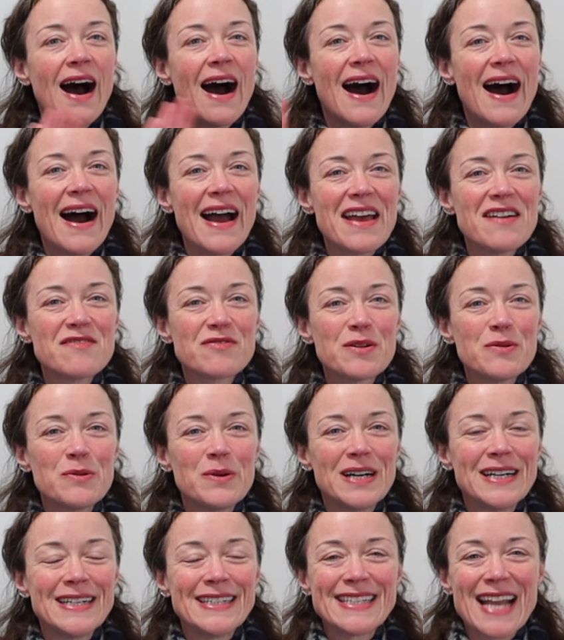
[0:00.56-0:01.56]
Hi,
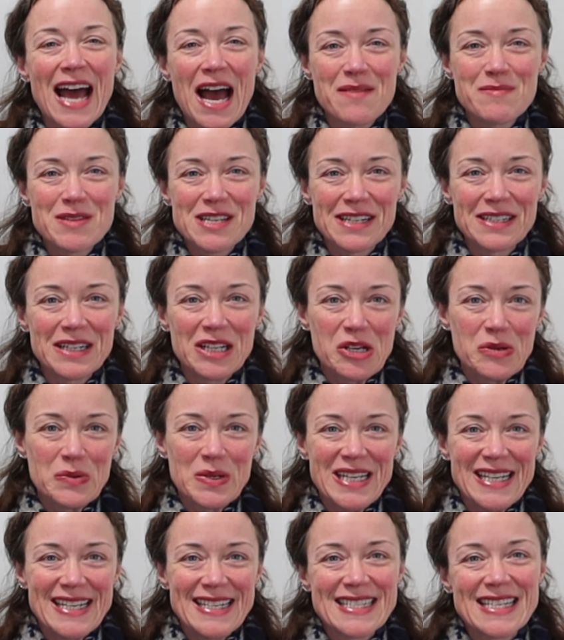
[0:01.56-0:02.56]
everyone. I'm Donna
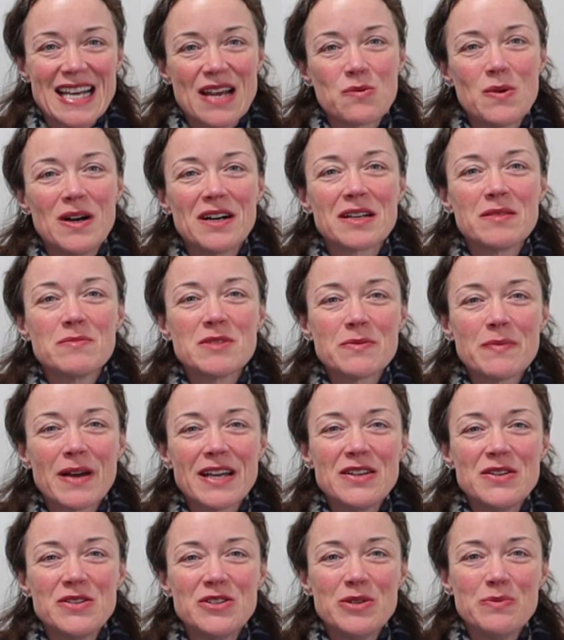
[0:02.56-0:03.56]
Louise, and welcome to
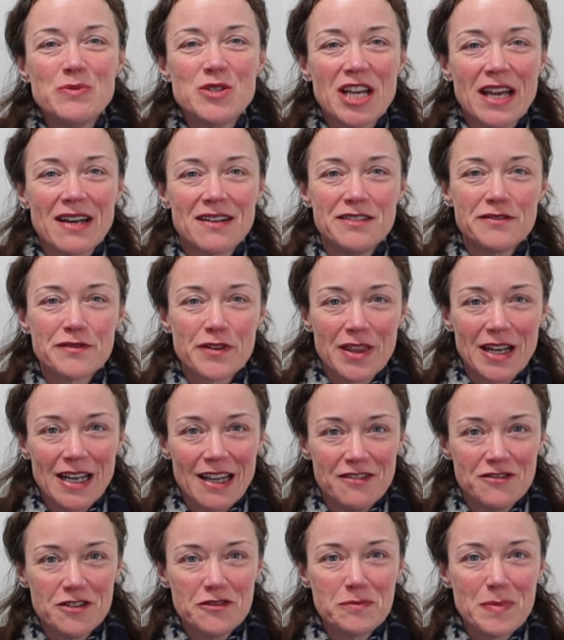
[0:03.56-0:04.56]
my YouTube channel for the
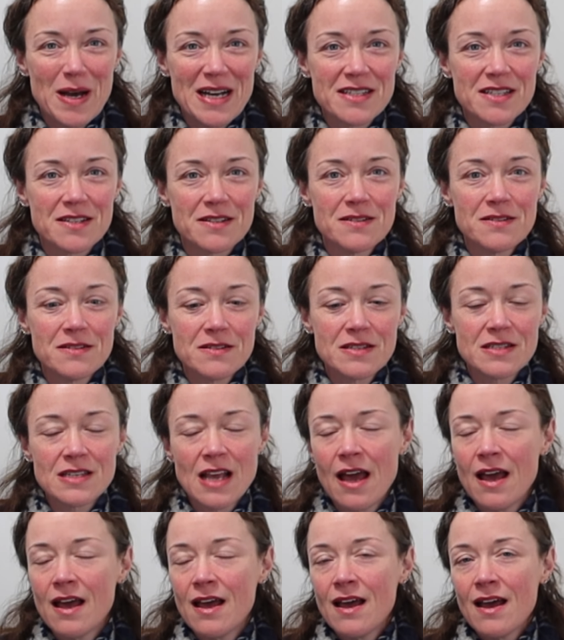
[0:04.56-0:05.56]
love of puzzles.
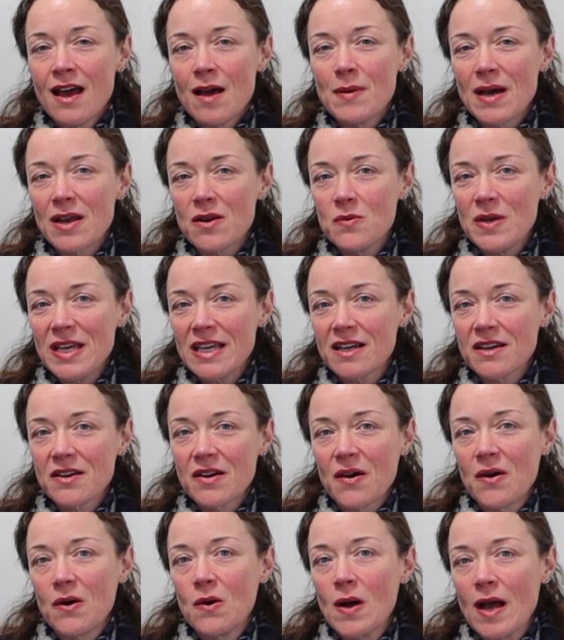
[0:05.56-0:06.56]
About a week
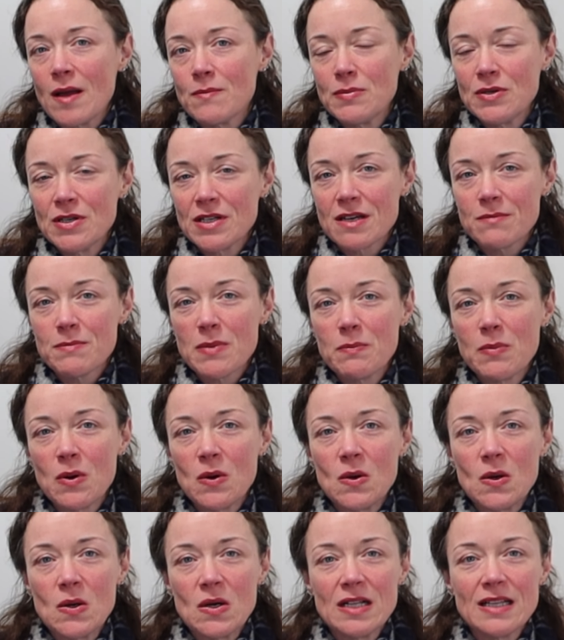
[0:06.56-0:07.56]
ago, I put up a
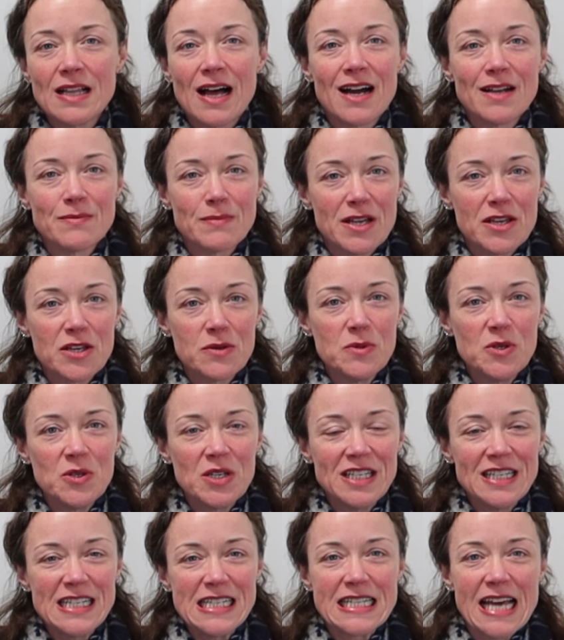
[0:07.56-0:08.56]
poll on my
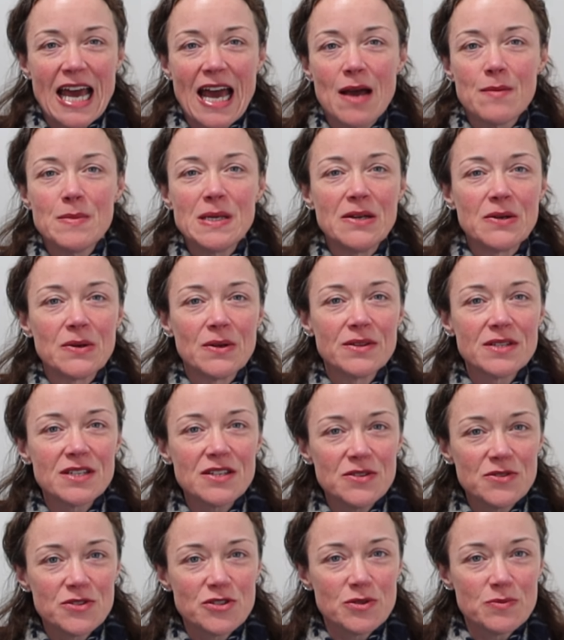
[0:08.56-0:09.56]
community tab here on the
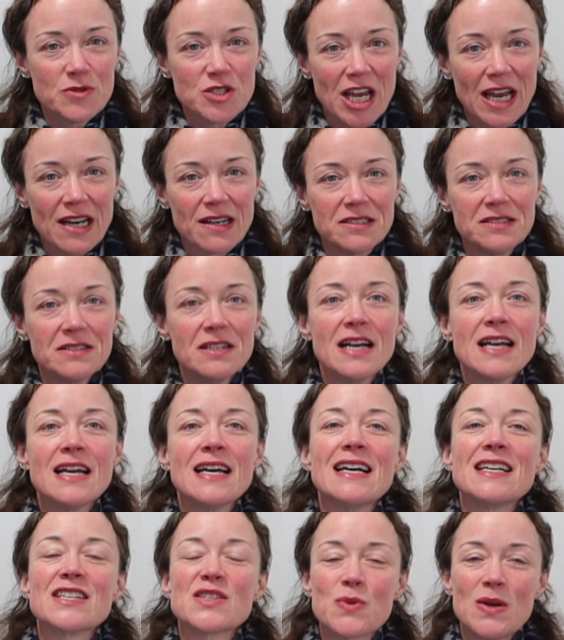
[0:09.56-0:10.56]
YouTube channel,
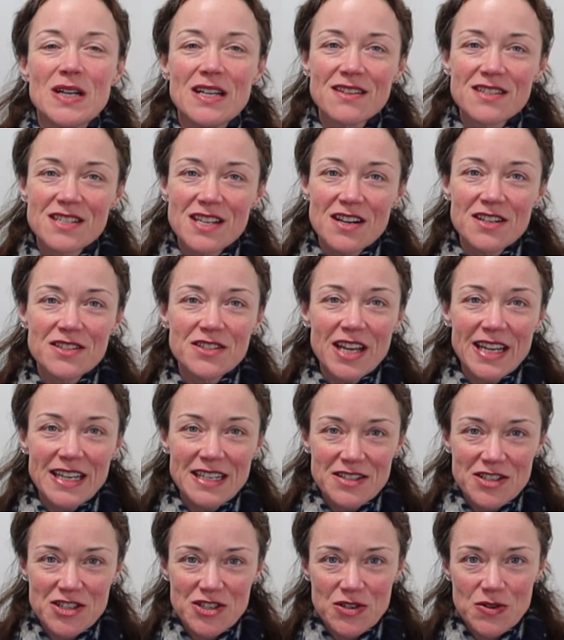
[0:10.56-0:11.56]
as well as on
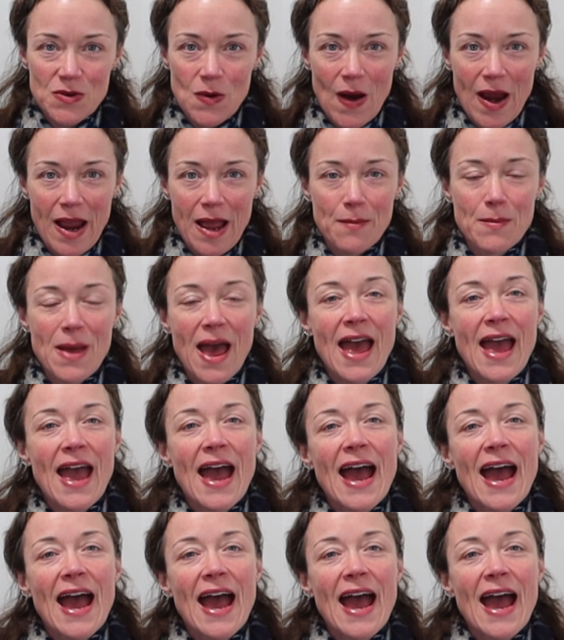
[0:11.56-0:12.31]
Instagram,